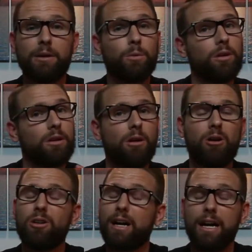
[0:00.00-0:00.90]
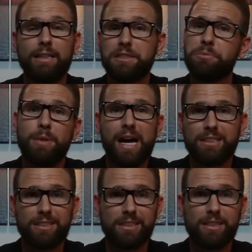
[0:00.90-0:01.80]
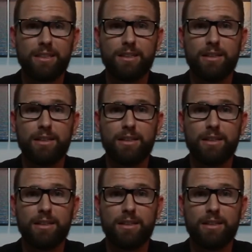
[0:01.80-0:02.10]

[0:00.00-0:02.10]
work all kinds of magic